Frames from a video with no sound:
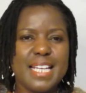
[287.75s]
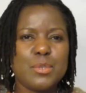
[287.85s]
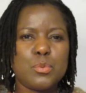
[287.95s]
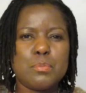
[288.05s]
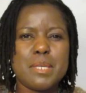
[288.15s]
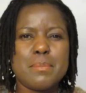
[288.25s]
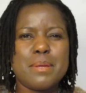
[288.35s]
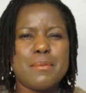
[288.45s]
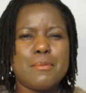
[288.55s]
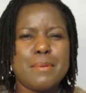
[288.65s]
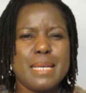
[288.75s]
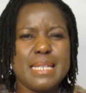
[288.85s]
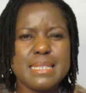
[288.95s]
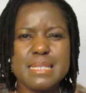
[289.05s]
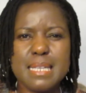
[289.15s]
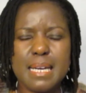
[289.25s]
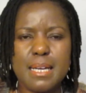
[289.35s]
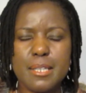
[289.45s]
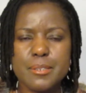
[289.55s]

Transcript: it would make me really sick.